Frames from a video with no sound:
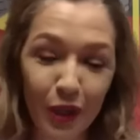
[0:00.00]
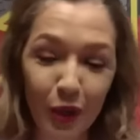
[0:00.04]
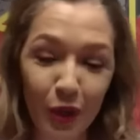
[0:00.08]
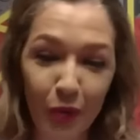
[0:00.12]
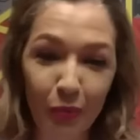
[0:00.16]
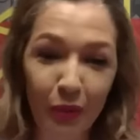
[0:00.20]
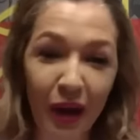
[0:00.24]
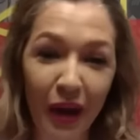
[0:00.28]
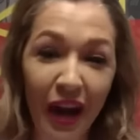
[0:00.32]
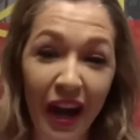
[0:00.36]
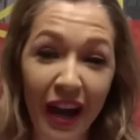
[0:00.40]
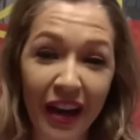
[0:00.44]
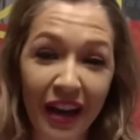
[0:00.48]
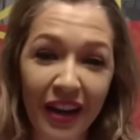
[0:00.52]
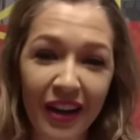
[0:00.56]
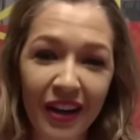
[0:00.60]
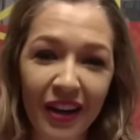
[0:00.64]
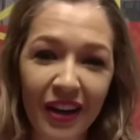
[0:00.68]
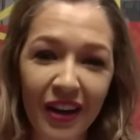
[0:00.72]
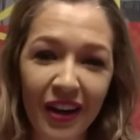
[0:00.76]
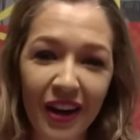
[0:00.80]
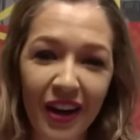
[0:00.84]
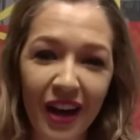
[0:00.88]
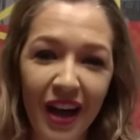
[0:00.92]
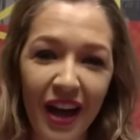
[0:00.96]
look back
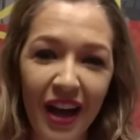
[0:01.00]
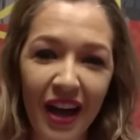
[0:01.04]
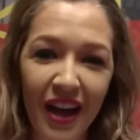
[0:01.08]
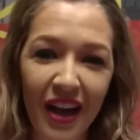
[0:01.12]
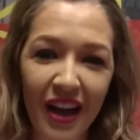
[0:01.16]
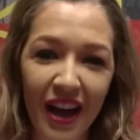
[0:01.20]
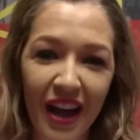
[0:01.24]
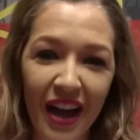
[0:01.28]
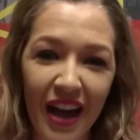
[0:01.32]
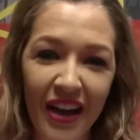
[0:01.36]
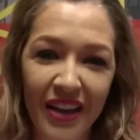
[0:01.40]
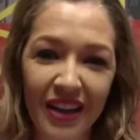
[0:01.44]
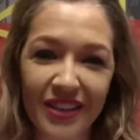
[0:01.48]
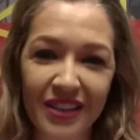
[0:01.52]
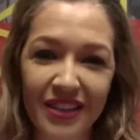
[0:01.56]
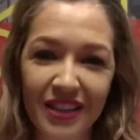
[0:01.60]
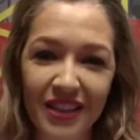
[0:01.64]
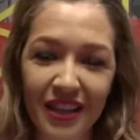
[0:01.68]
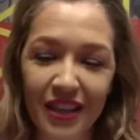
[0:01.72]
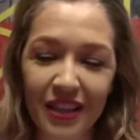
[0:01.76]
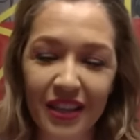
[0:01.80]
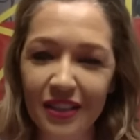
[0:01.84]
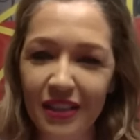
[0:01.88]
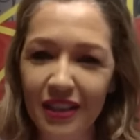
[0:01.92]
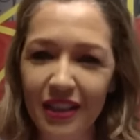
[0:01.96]
uh, at it
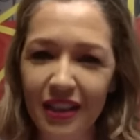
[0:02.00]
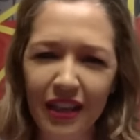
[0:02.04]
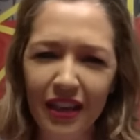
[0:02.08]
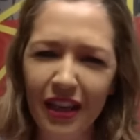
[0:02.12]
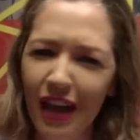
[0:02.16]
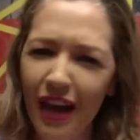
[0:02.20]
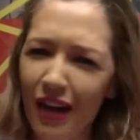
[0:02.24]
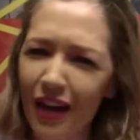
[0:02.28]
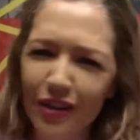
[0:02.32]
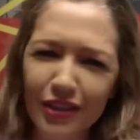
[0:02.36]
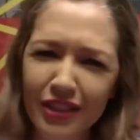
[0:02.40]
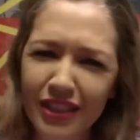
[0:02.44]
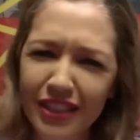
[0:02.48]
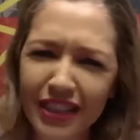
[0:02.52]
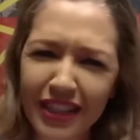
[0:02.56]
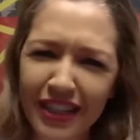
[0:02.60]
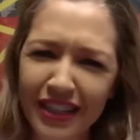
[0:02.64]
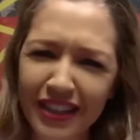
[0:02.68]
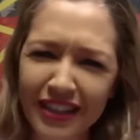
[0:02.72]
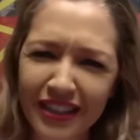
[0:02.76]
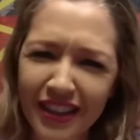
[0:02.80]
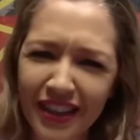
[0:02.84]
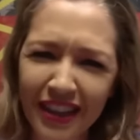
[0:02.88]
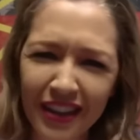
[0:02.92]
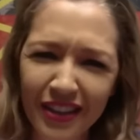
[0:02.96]
and think, how did
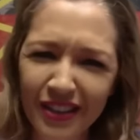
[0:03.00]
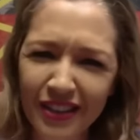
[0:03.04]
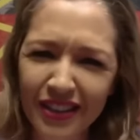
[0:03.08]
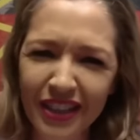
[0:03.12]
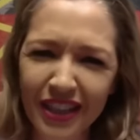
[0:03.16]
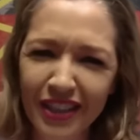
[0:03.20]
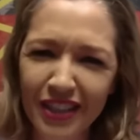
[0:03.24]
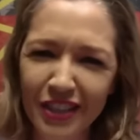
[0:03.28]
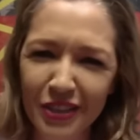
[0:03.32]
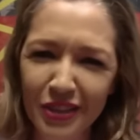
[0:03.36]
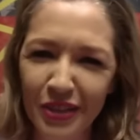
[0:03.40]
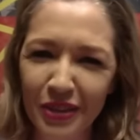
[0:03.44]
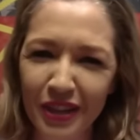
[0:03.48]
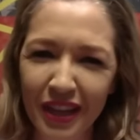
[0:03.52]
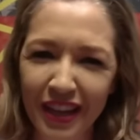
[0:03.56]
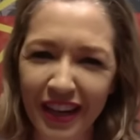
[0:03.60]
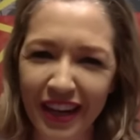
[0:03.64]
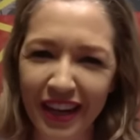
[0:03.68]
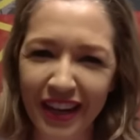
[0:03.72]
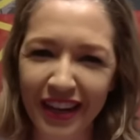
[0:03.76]
I how did I do that?